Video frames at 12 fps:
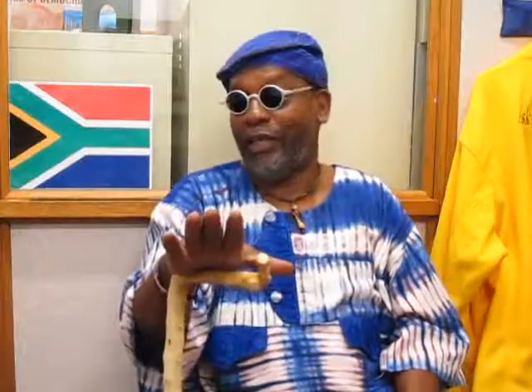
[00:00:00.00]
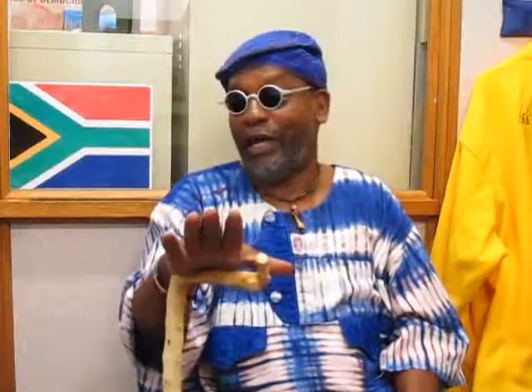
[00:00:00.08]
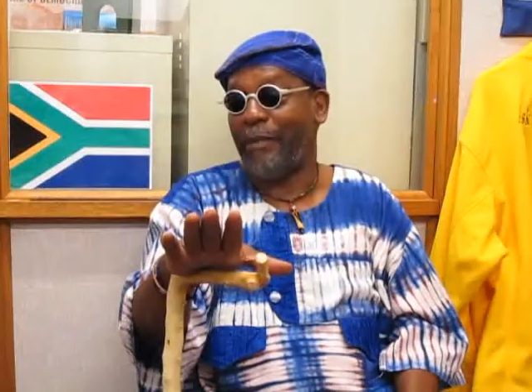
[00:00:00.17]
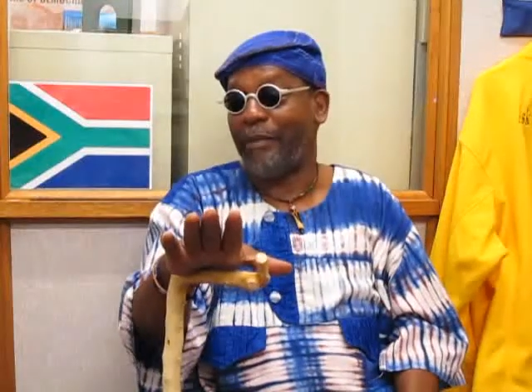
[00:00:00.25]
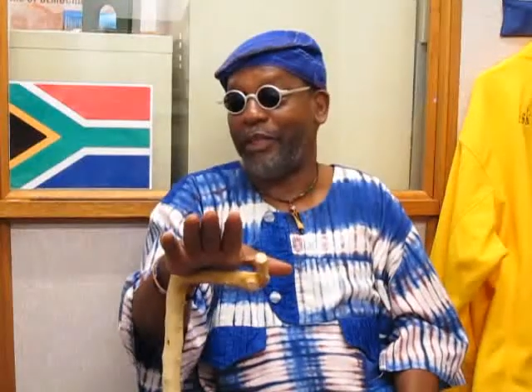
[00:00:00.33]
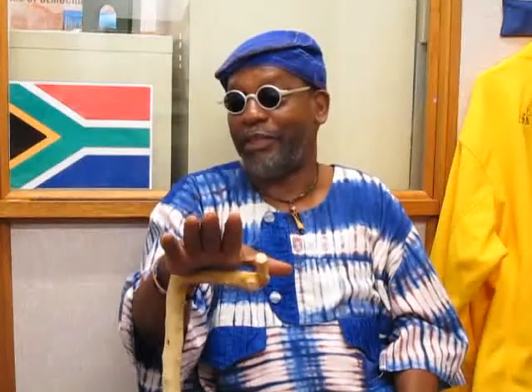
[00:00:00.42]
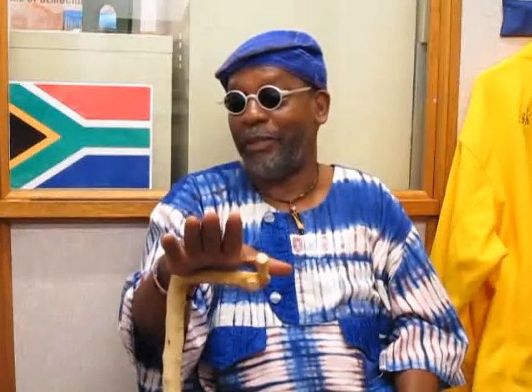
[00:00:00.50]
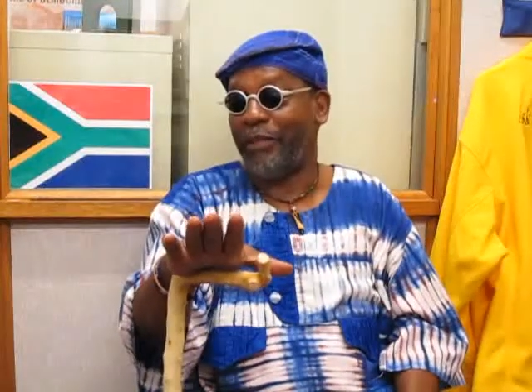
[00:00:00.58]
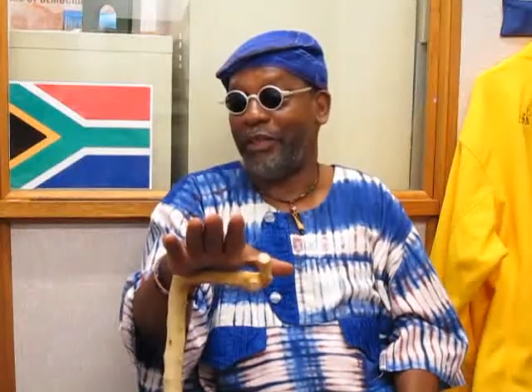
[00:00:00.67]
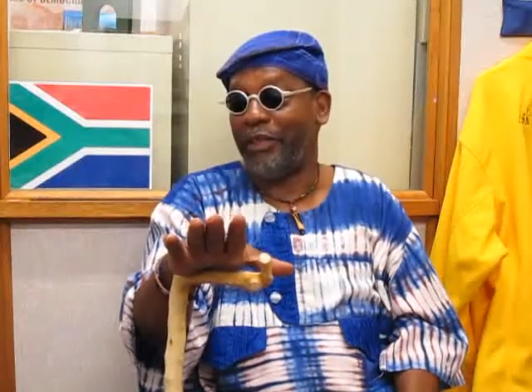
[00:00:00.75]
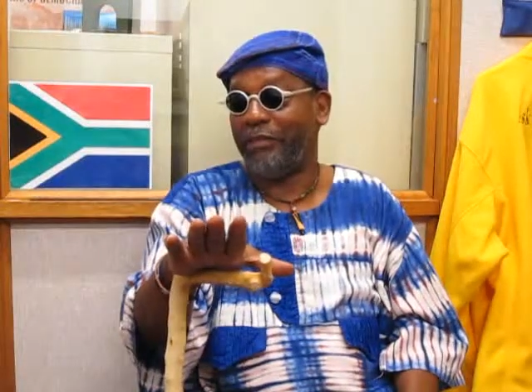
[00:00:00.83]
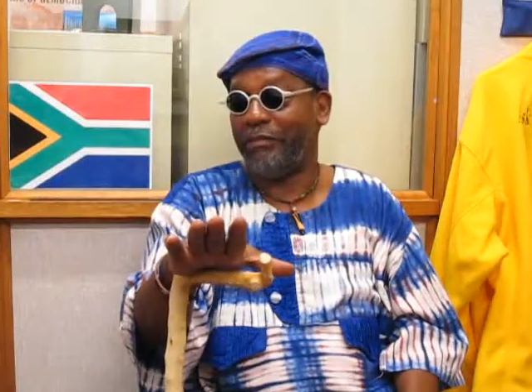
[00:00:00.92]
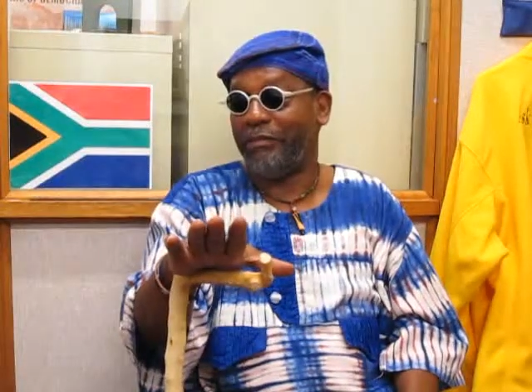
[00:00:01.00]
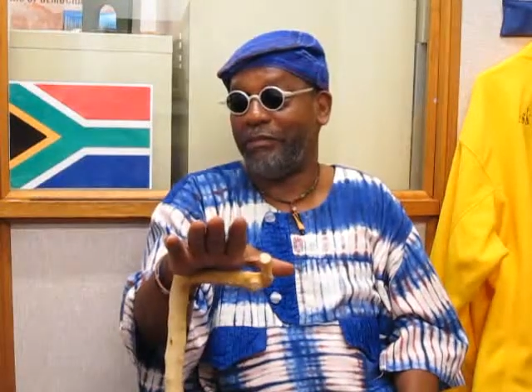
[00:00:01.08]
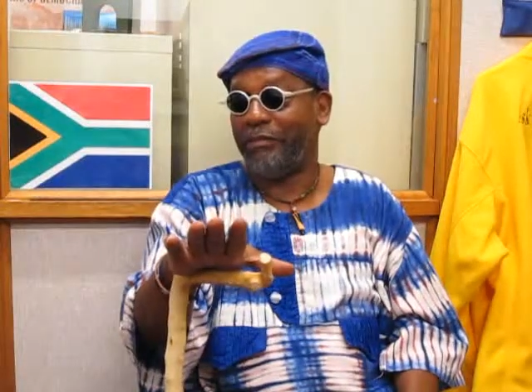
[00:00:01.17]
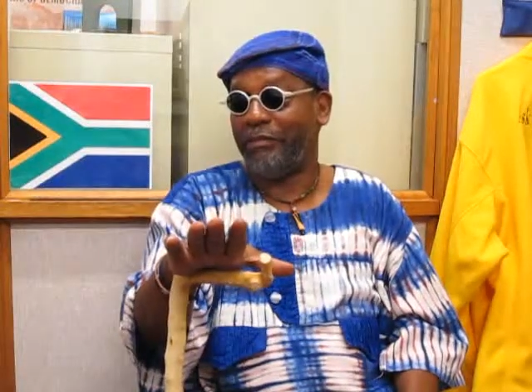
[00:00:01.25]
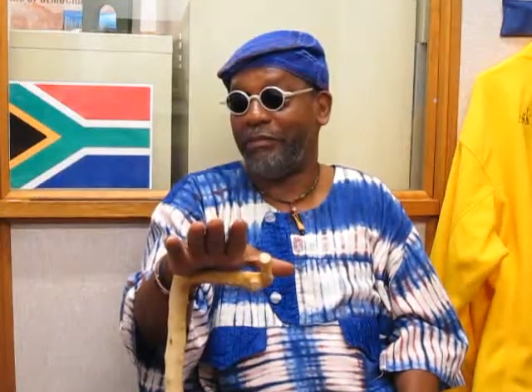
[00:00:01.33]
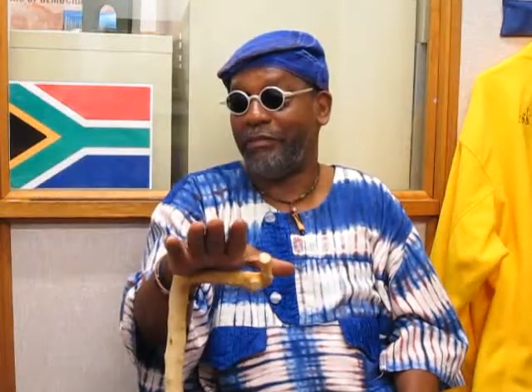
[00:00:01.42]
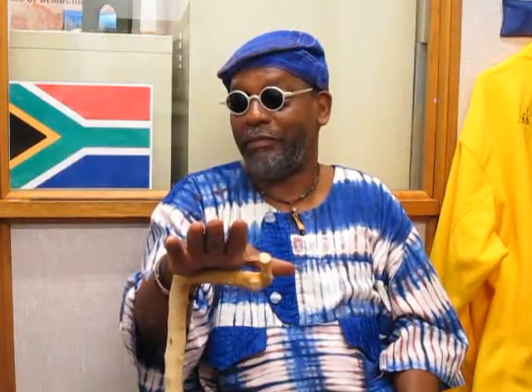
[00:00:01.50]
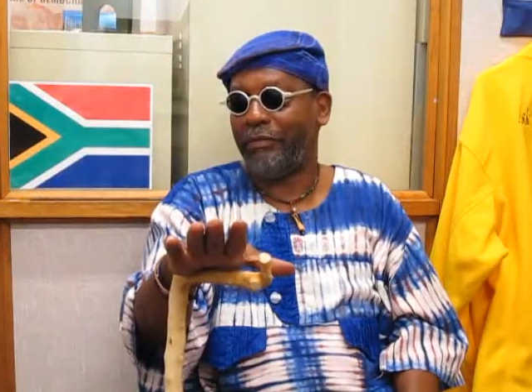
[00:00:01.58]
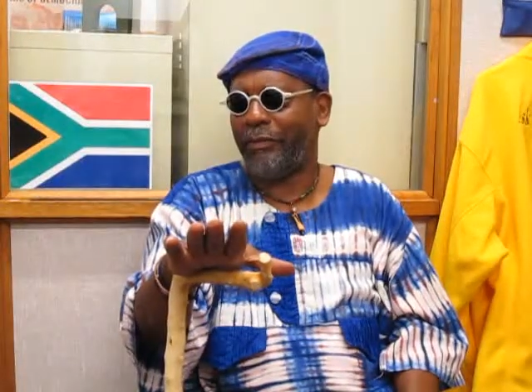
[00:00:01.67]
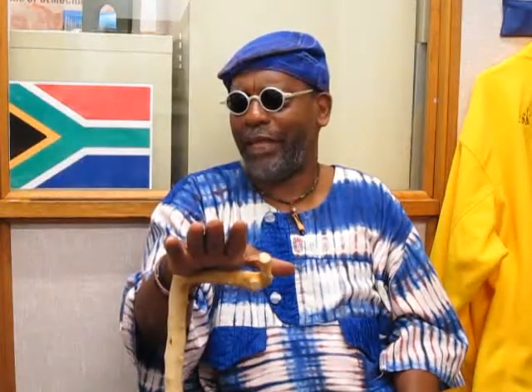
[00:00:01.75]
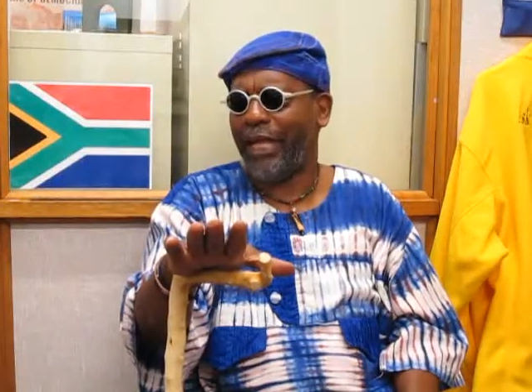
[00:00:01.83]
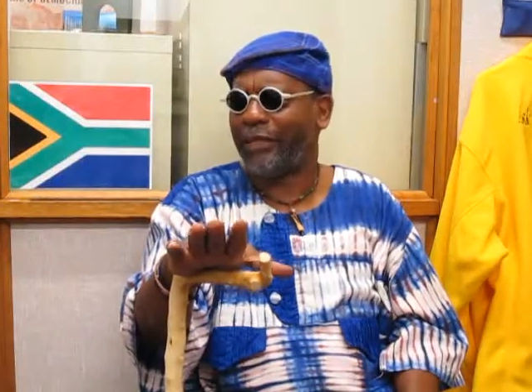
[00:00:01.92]
I'm accepting it.
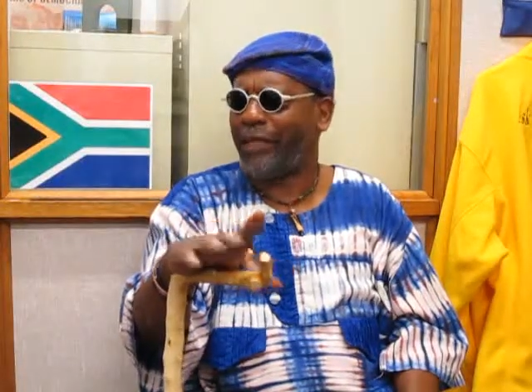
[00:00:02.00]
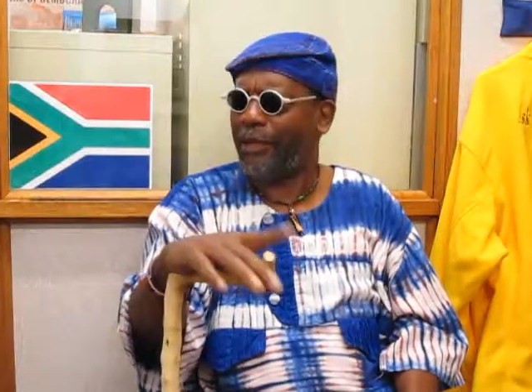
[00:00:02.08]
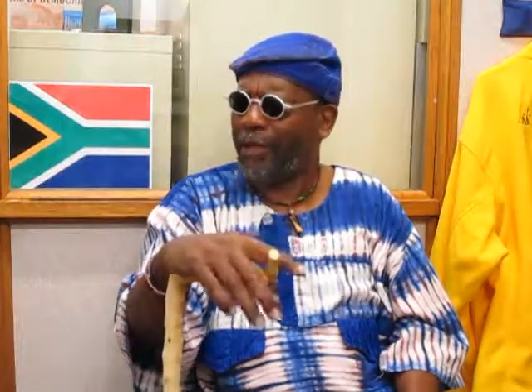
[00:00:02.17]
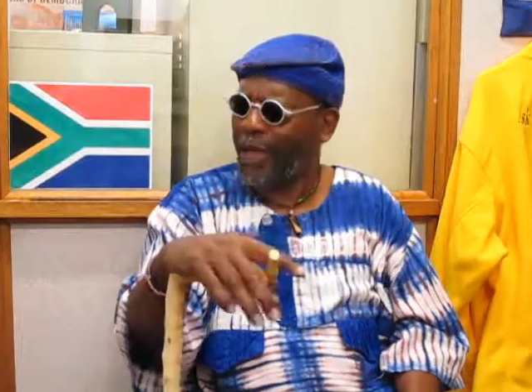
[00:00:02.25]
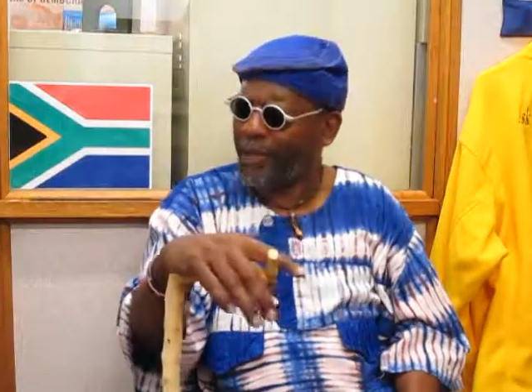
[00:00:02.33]
Actually, I'm not